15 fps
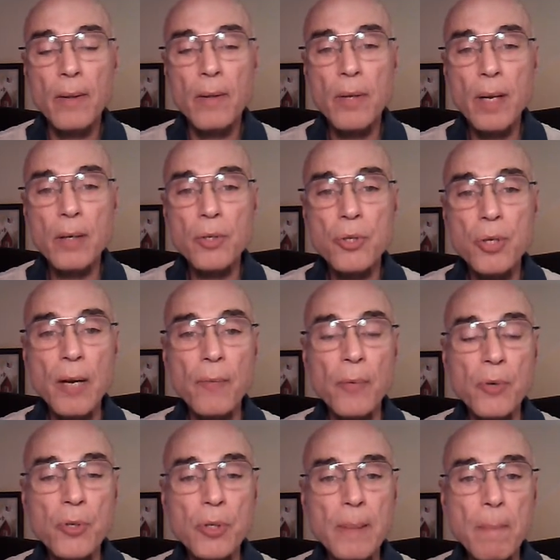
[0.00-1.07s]
that
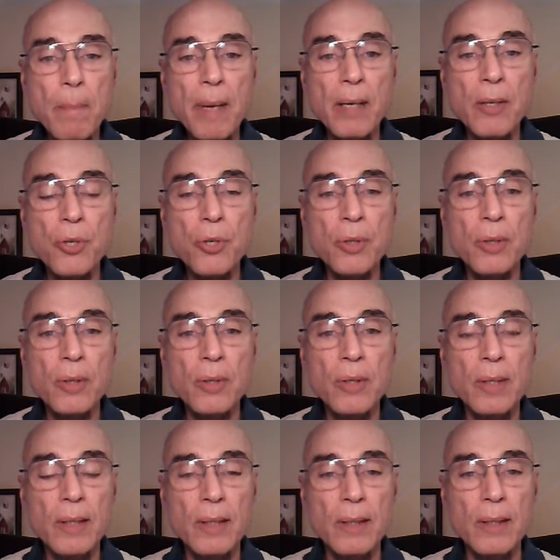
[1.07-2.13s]
Jefferson
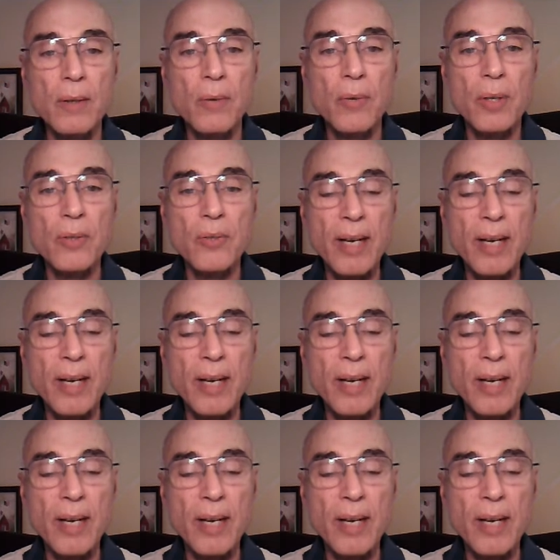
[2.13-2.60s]
mentioned in the